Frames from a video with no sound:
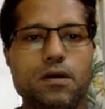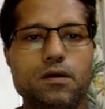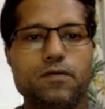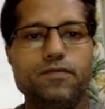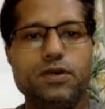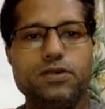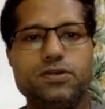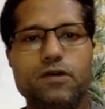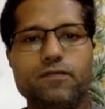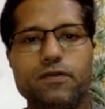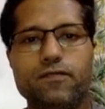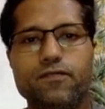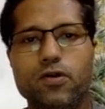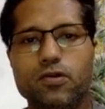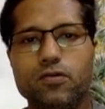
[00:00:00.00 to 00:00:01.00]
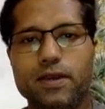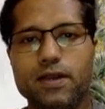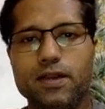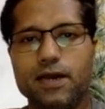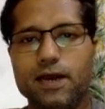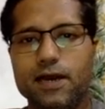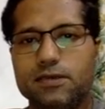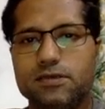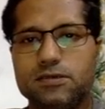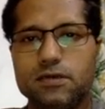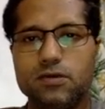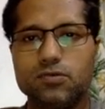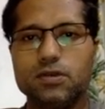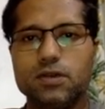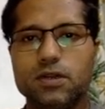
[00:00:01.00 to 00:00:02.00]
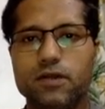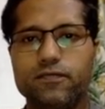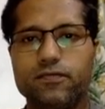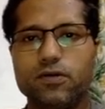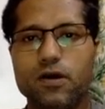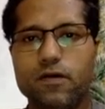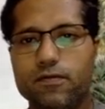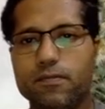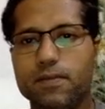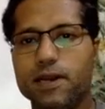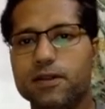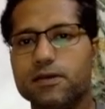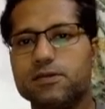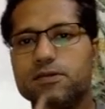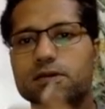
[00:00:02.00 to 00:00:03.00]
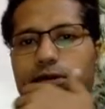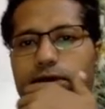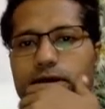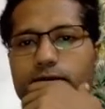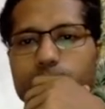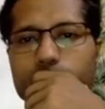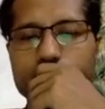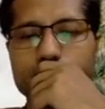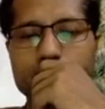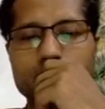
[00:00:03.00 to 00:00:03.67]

Which of the following lies to the left of minus 13 by